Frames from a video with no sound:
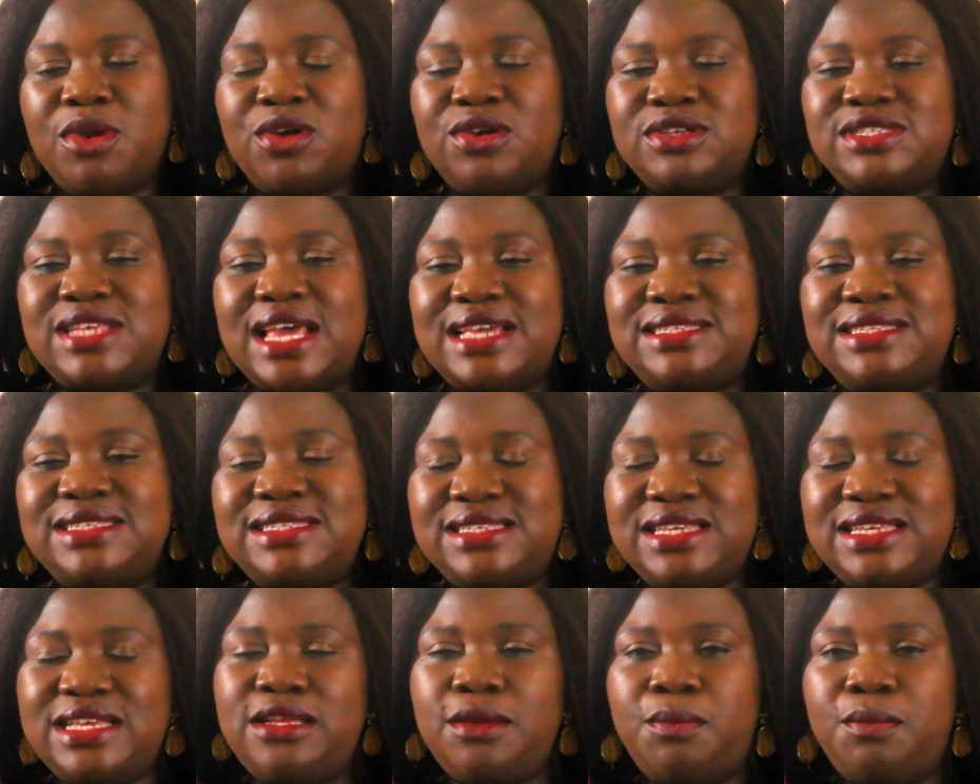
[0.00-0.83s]
because I
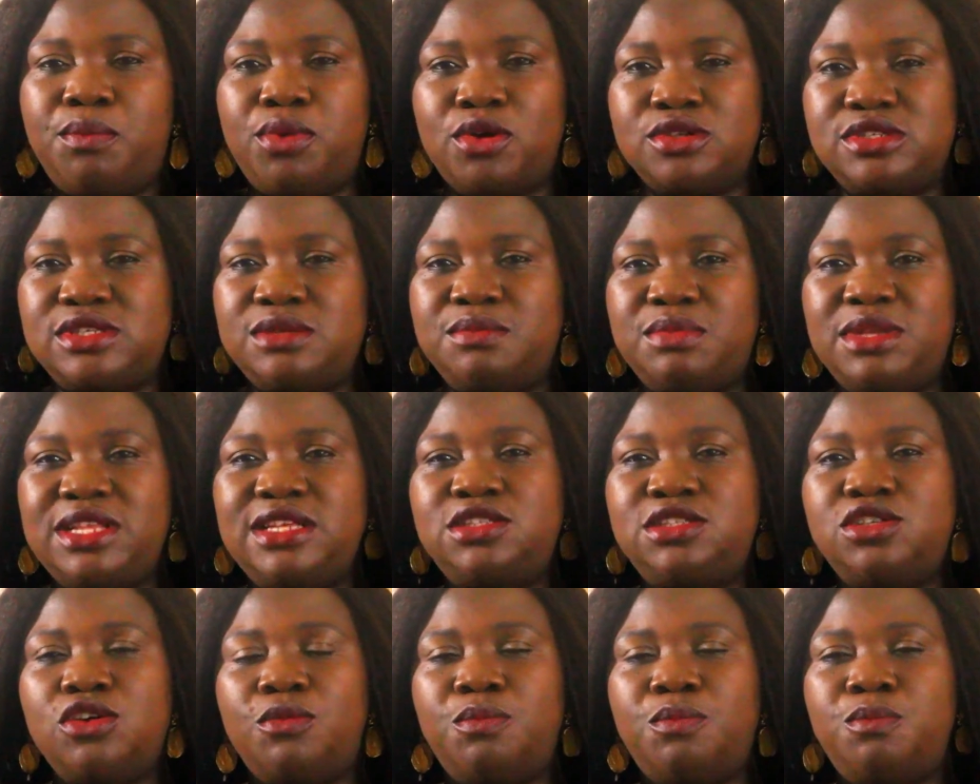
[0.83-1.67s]
see the
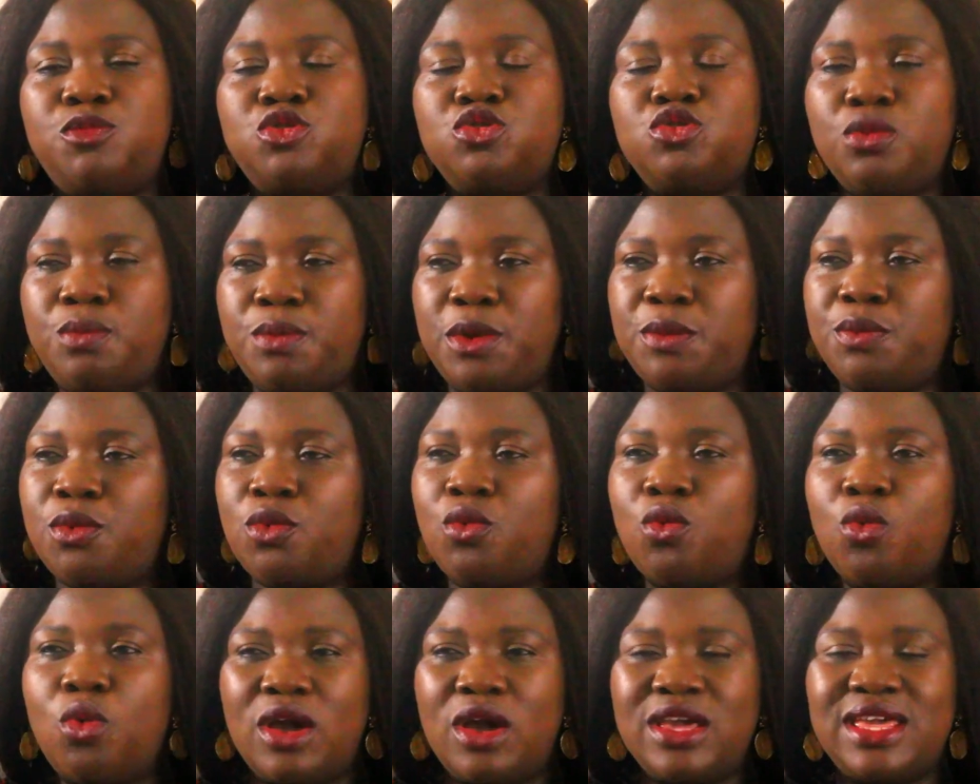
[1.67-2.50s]
possibility of two
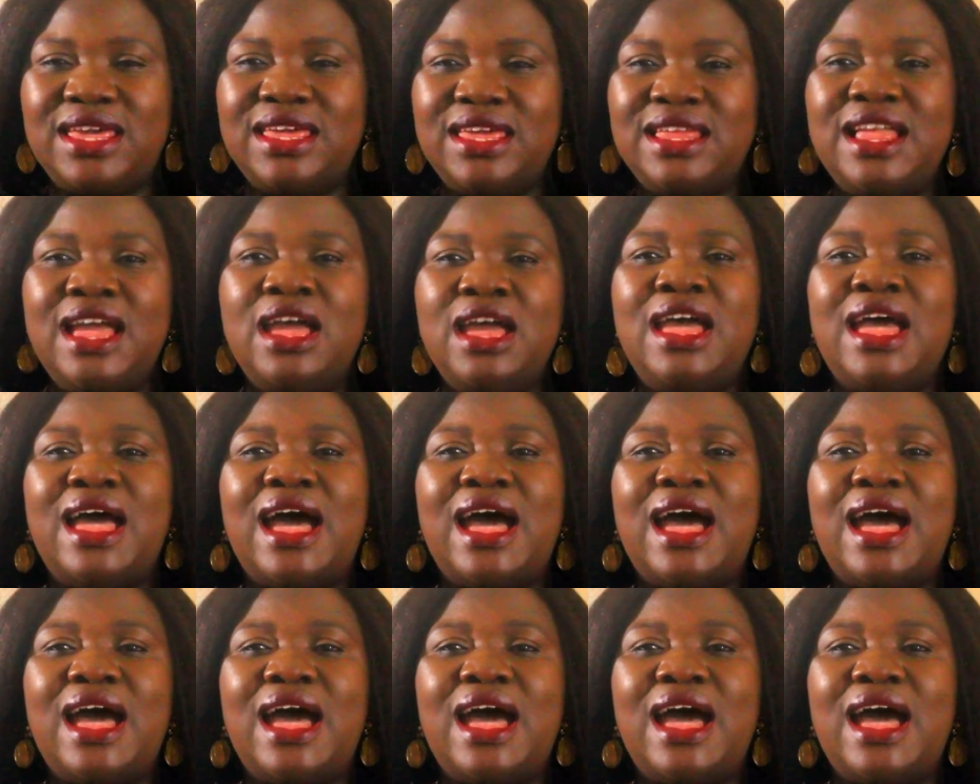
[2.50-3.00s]
people working